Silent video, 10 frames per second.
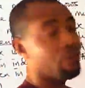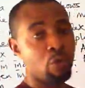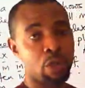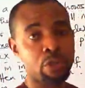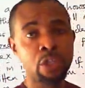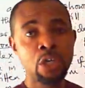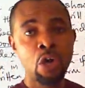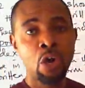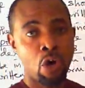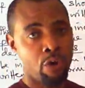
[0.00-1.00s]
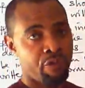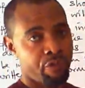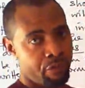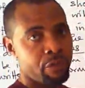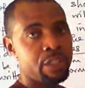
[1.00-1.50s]
what?
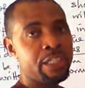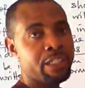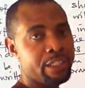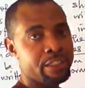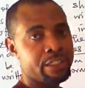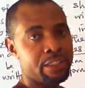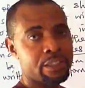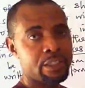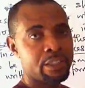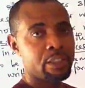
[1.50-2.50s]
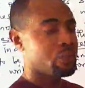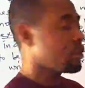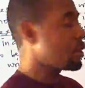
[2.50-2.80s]
Of indices. So